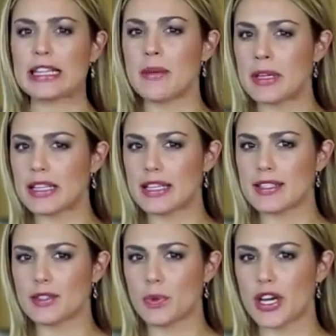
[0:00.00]

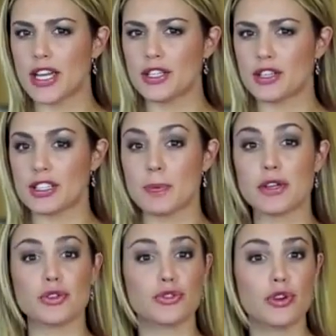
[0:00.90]
Limitless, where he took a
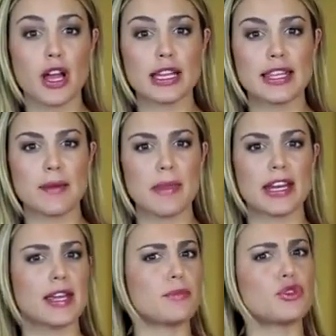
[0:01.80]
special drug that
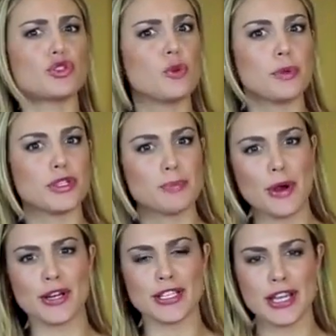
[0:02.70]
made him super
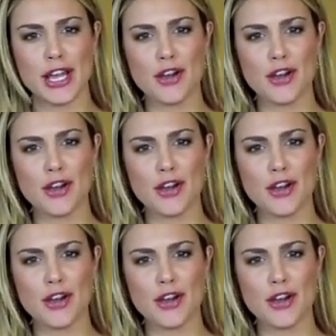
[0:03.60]
smart?